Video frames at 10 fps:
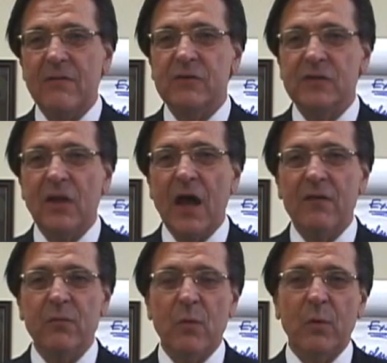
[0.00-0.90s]
Covers a lot
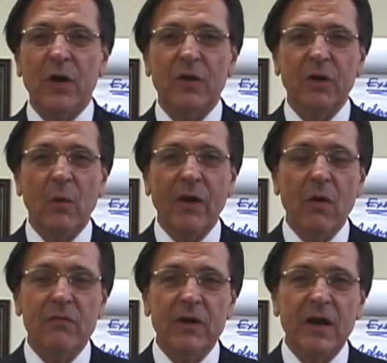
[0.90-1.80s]
of what we're going
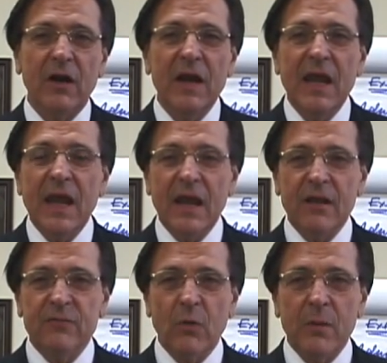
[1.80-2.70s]
over here,
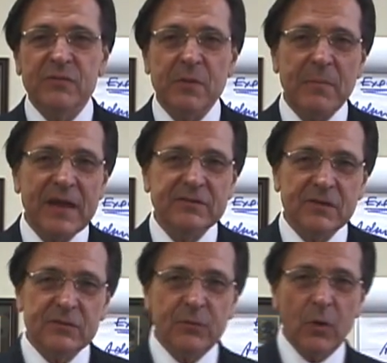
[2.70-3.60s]
and it forms the
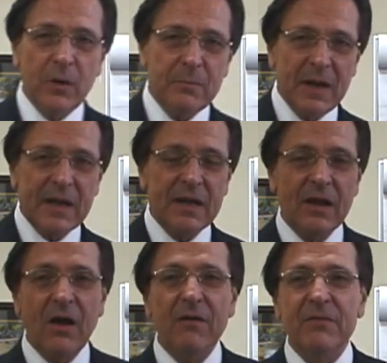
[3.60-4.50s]
basis for
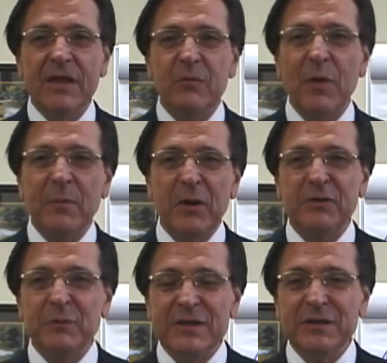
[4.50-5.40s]
many of the
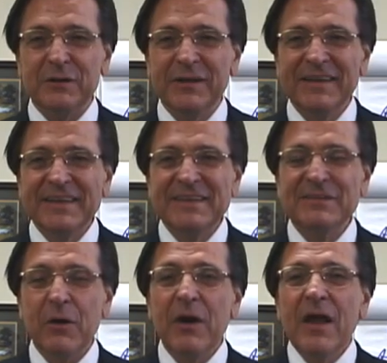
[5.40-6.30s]
webinars we do.
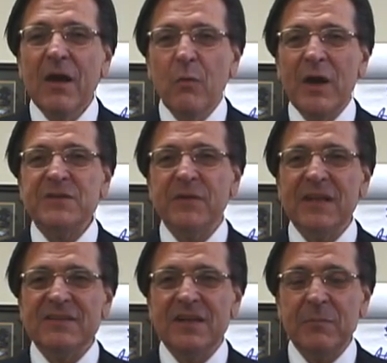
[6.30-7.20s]
So watch for
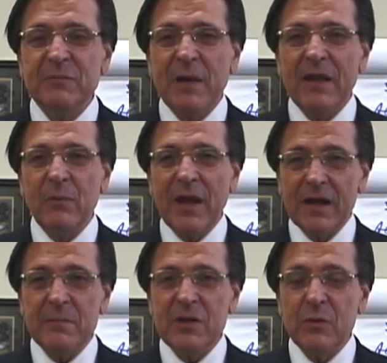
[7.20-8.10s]
these tips, by the way.
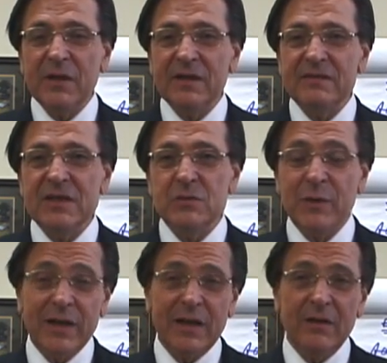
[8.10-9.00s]
I'm going to be doing these each
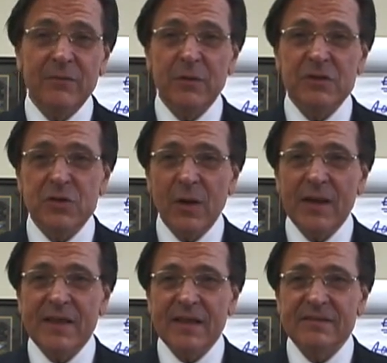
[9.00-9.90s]
week, and if you
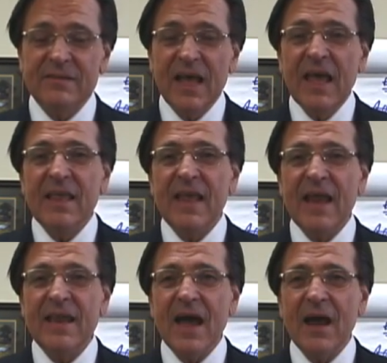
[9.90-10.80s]
enjoyed this,
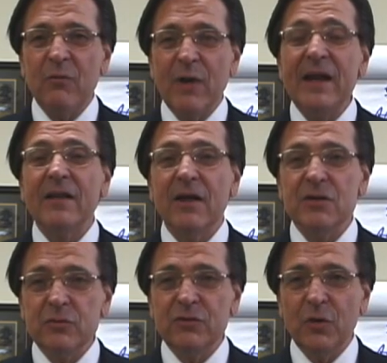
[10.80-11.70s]
then rate it on
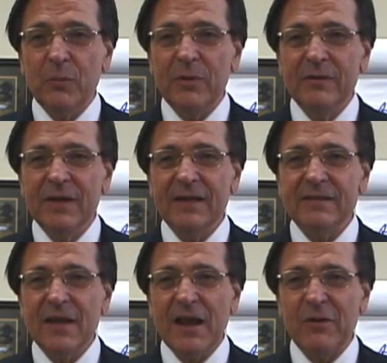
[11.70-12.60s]
YouTube.
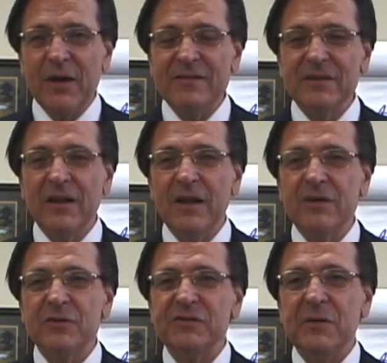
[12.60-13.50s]
It creates a little
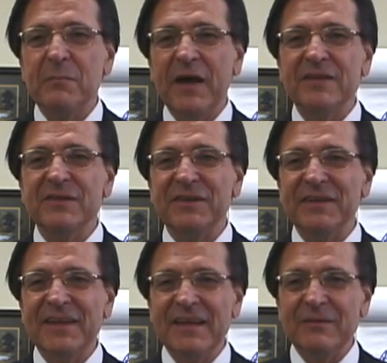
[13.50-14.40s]
interest and buzz,
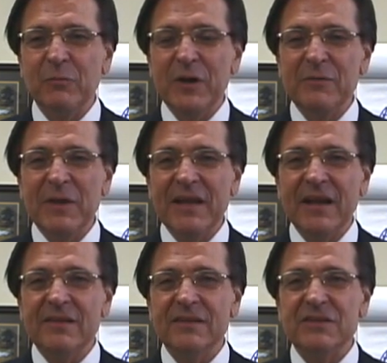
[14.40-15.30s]
and it would be a
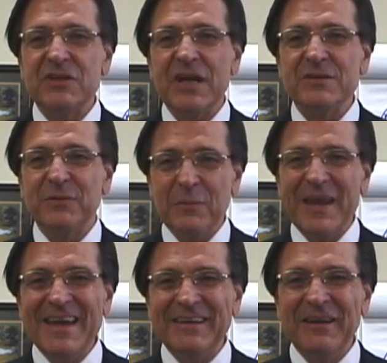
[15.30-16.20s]
nice exchange for
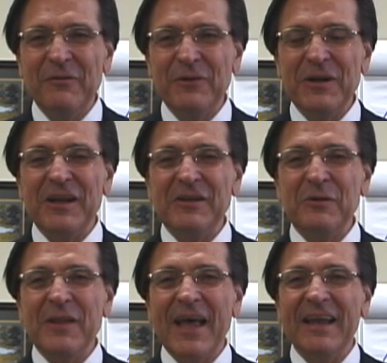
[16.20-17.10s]
me for you to
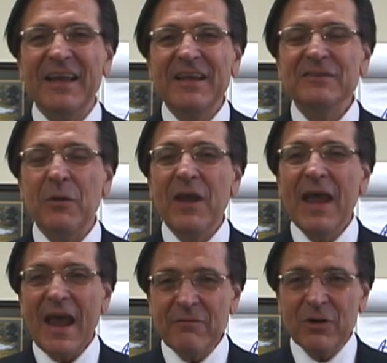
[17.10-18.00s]
do that. So
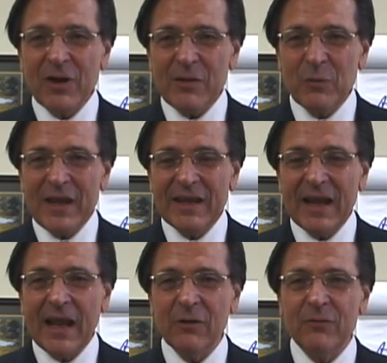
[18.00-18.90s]
have a great week,
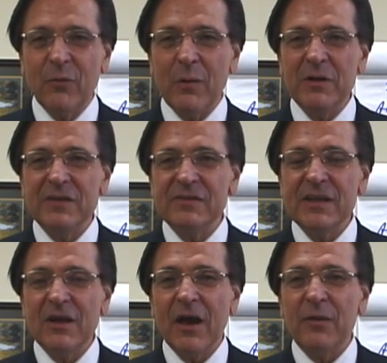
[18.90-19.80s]
and I look forward to
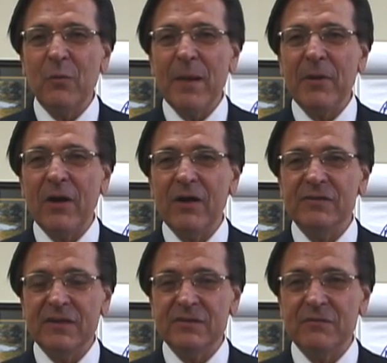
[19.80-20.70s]
seeing you on the
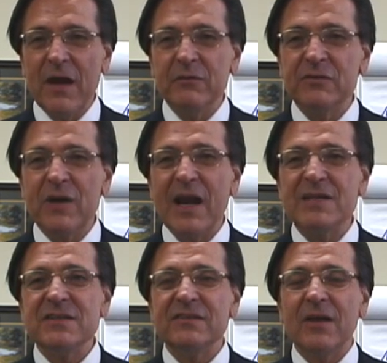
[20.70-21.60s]
webinars at
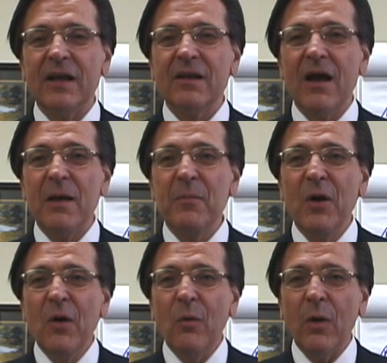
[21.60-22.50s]
survivalstrategies.com
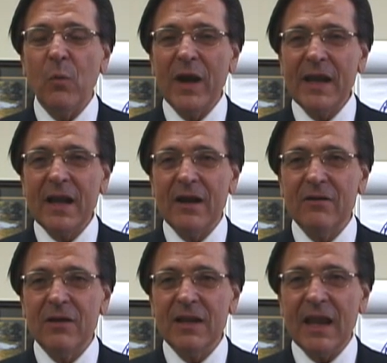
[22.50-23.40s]
or
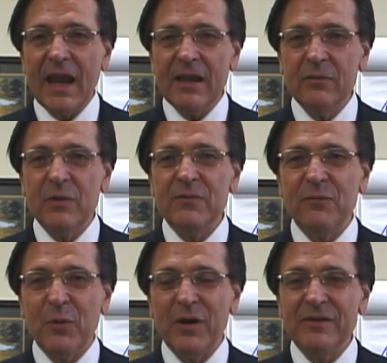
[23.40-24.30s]

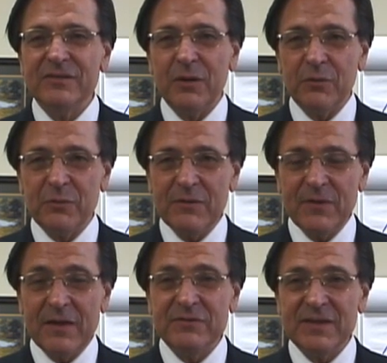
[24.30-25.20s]

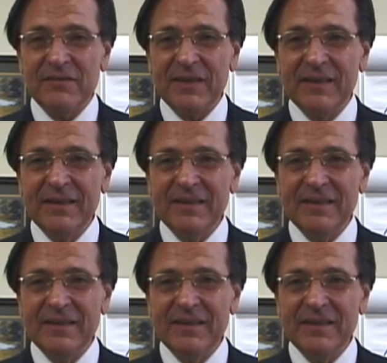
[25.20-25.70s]
1-800-834-0357.